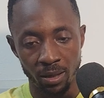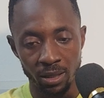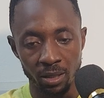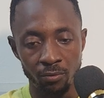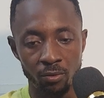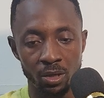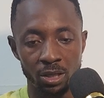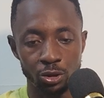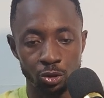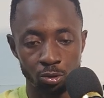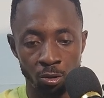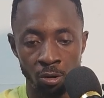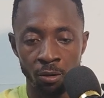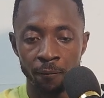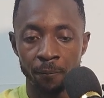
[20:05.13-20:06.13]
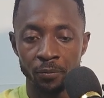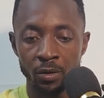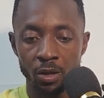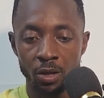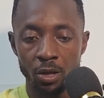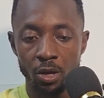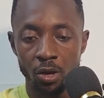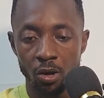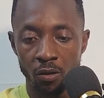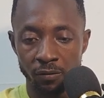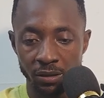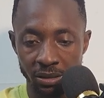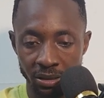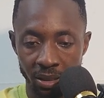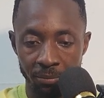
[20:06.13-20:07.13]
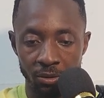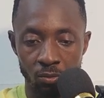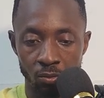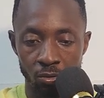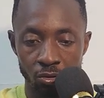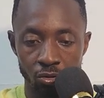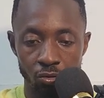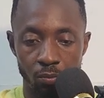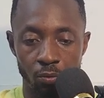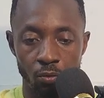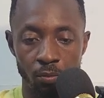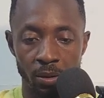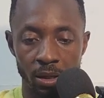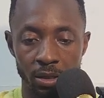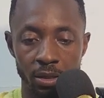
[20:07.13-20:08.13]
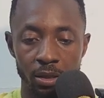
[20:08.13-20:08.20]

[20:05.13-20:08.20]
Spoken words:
if you are sure of the time it wants to pull back.